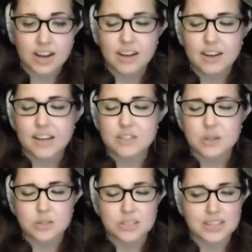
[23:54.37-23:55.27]
guys,
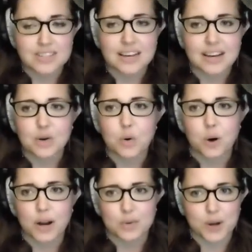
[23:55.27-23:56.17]
those things take
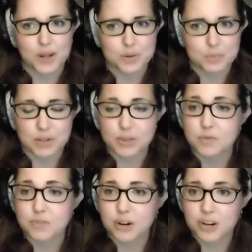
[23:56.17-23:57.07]
quite a while to build. They're
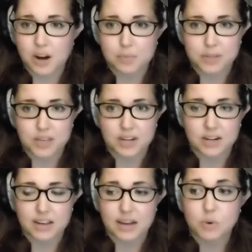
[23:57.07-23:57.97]
very complicated,
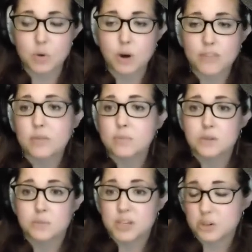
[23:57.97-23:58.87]
and we want them to
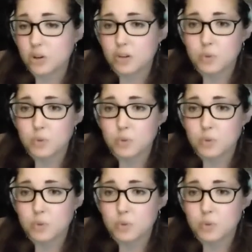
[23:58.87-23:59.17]
be good.